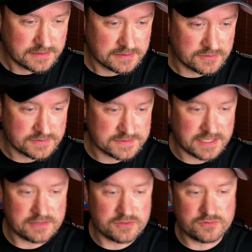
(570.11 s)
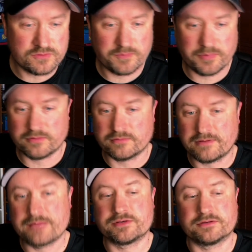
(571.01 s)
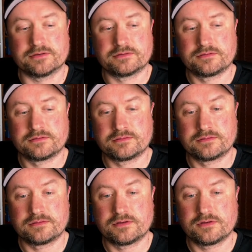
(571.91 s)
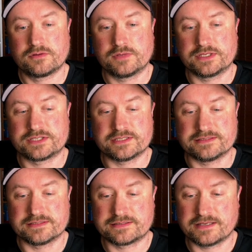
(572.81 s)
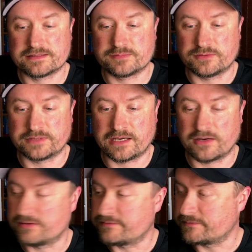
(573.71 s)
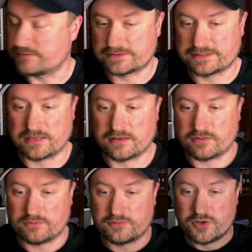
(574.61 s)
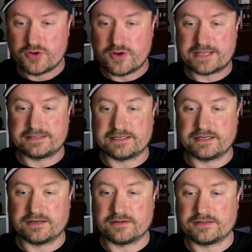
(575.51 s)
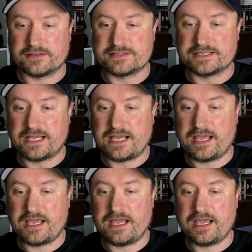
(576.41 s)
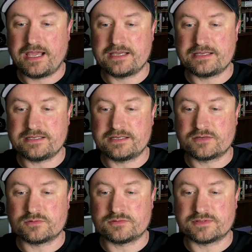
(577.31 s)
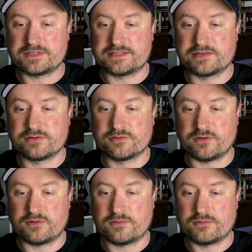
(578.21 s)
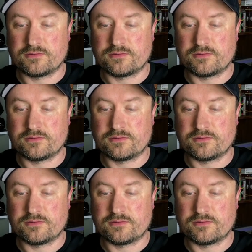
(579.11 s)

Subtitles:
There is a new parameter which is accessible now. If you look down right there, there's an A equals 0.